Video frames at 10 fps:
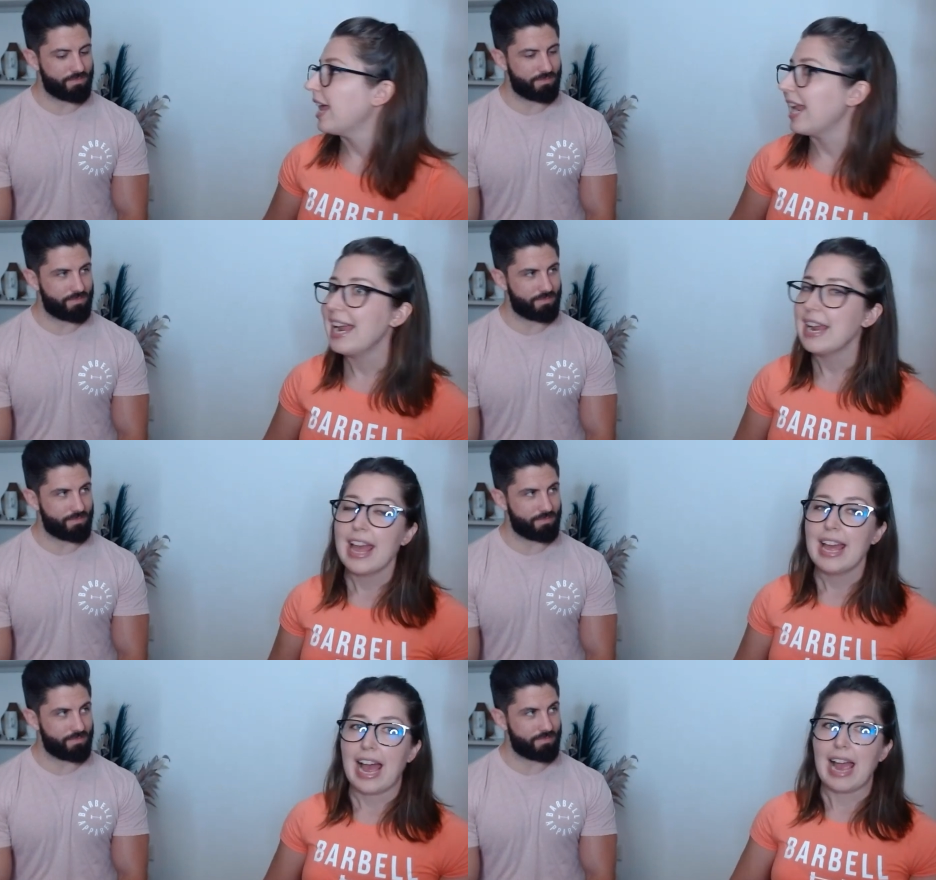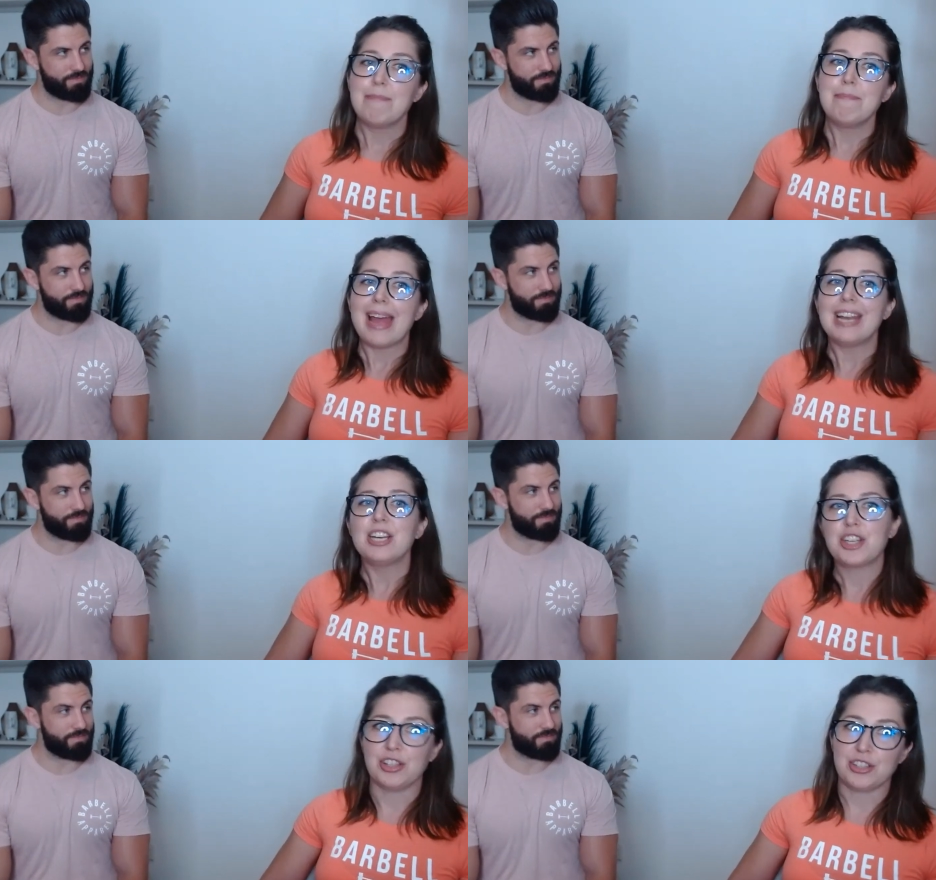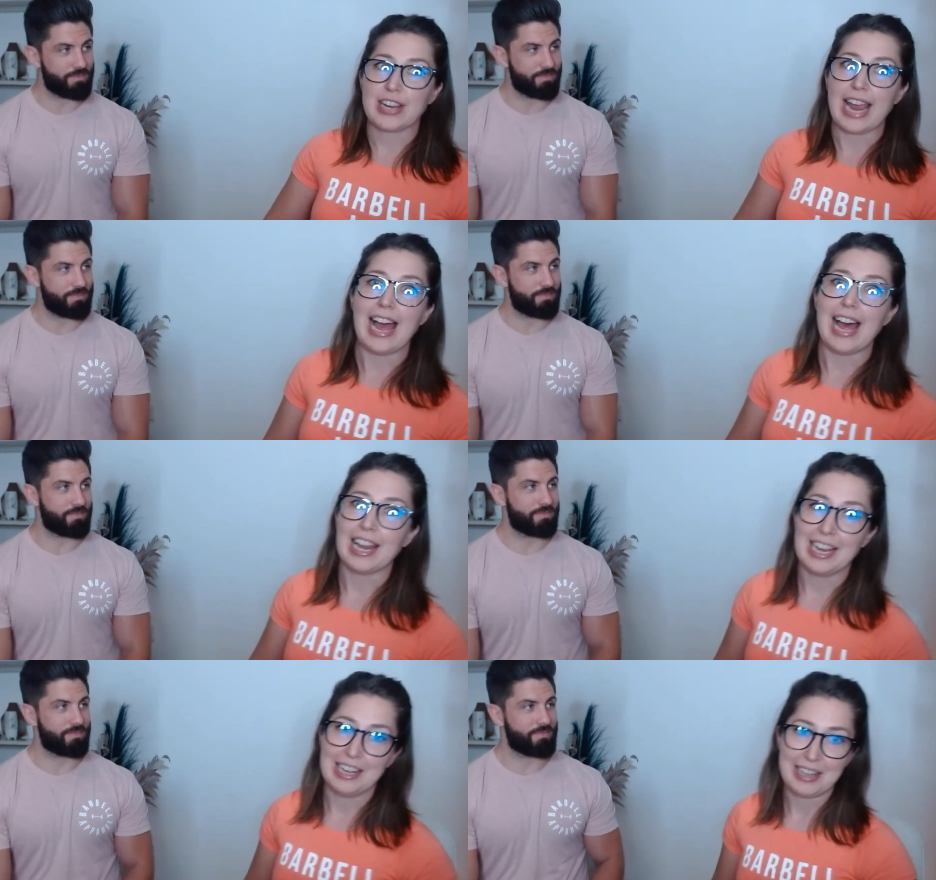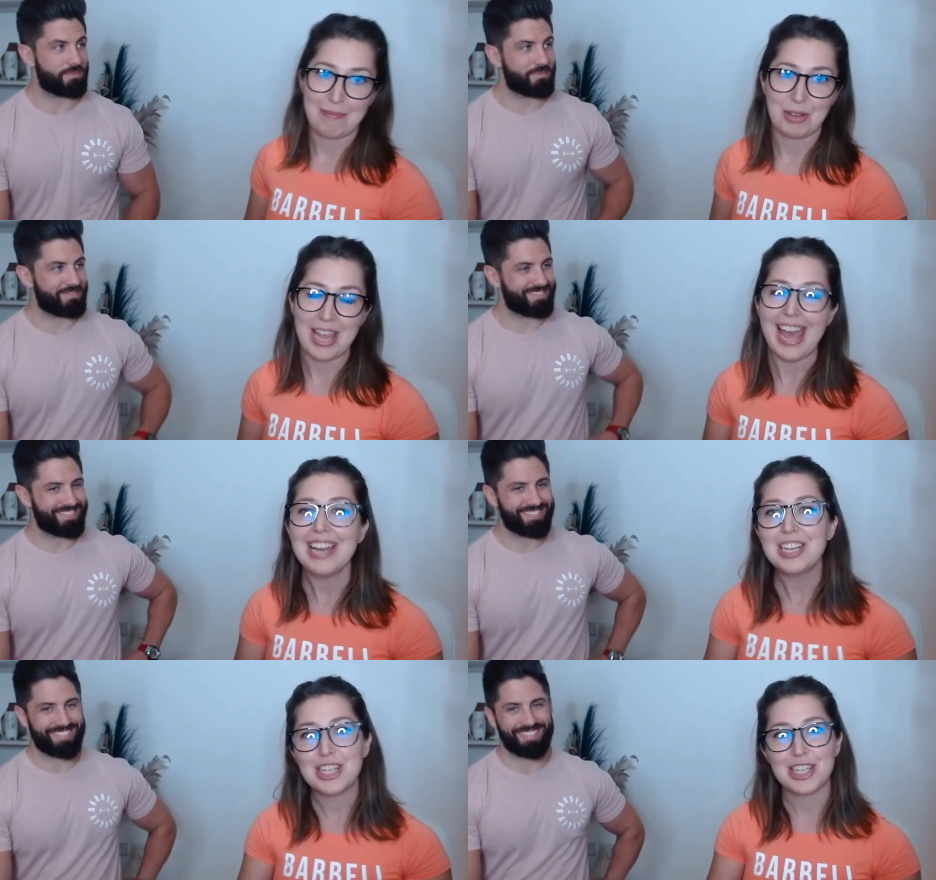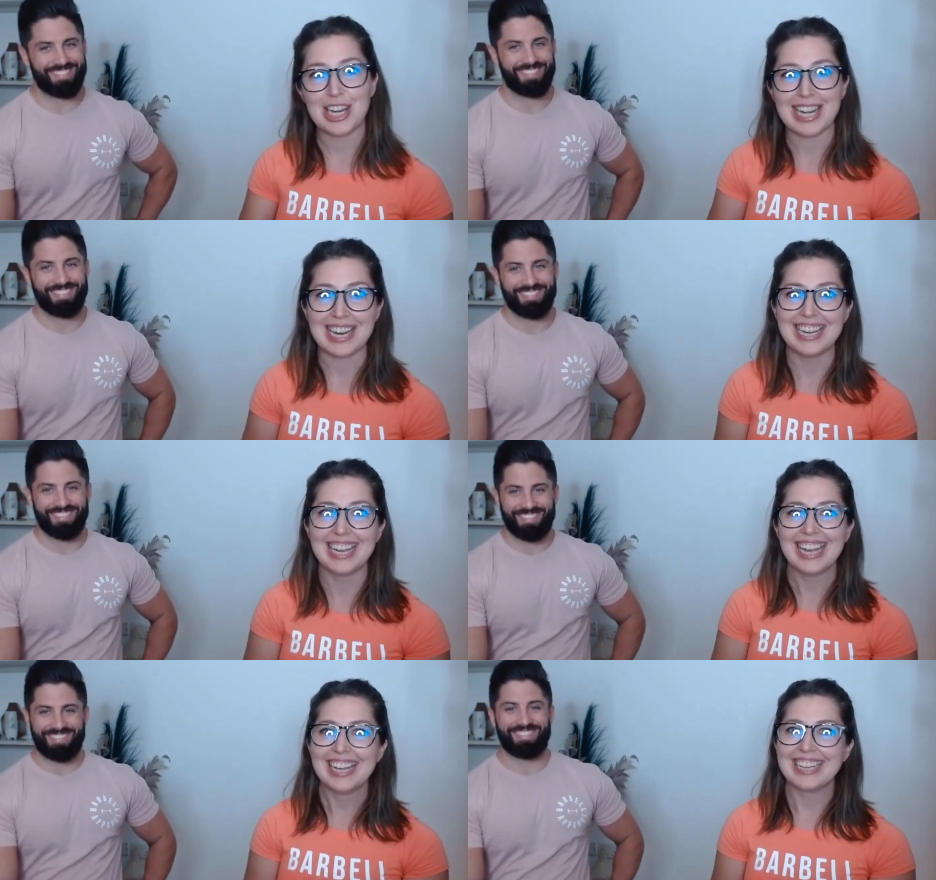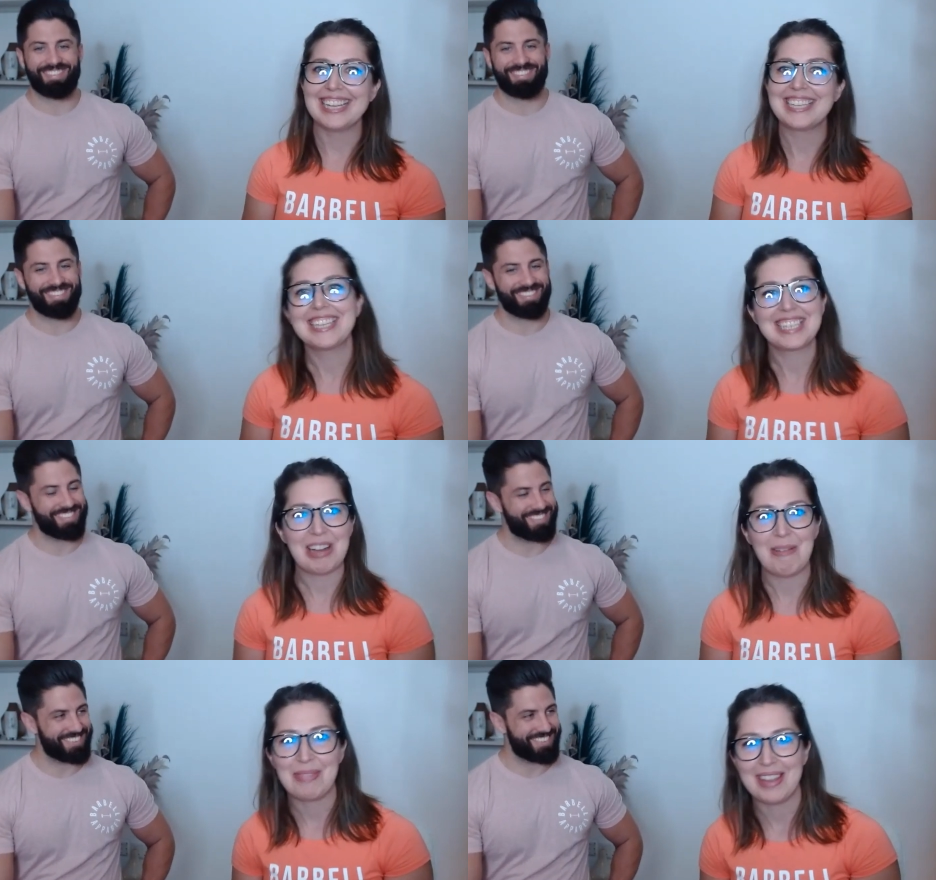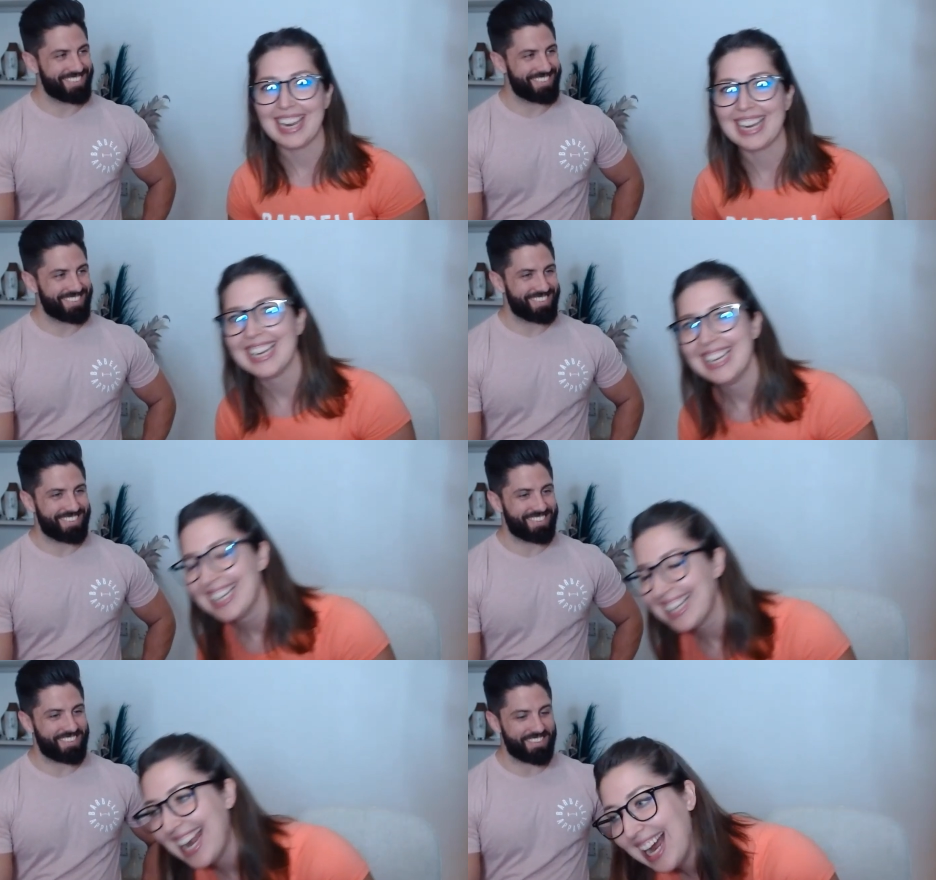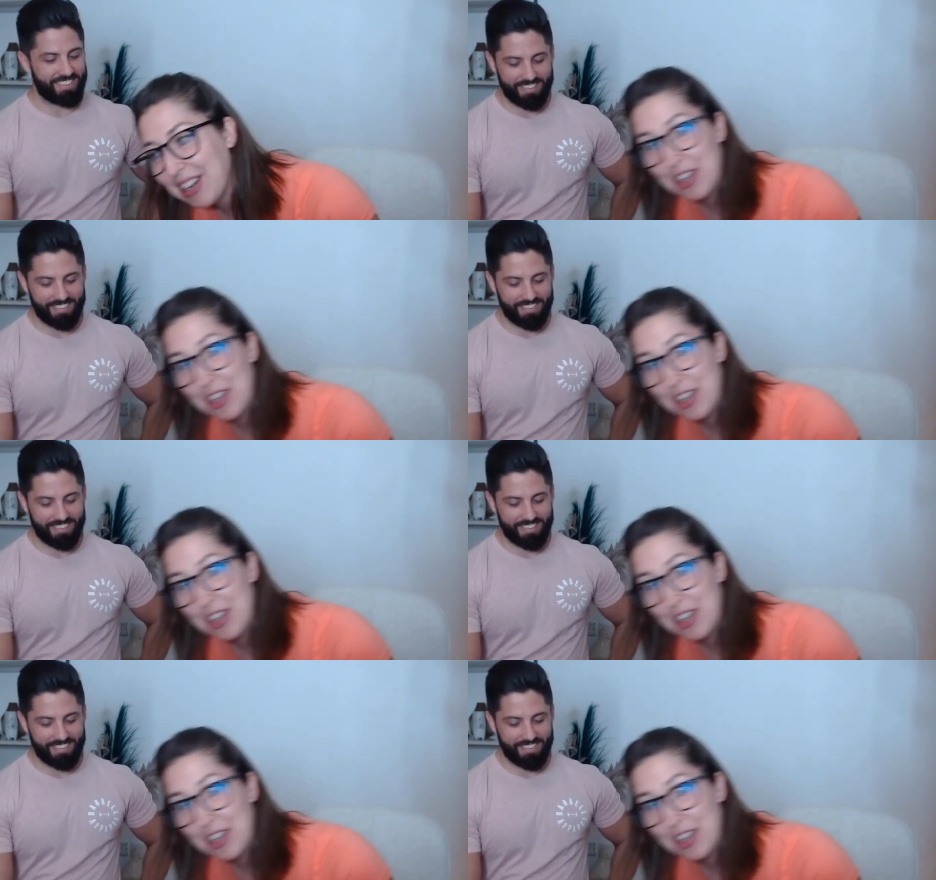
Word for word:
Speaker 1: And I, I mentioned to Cal that potentially this is something that I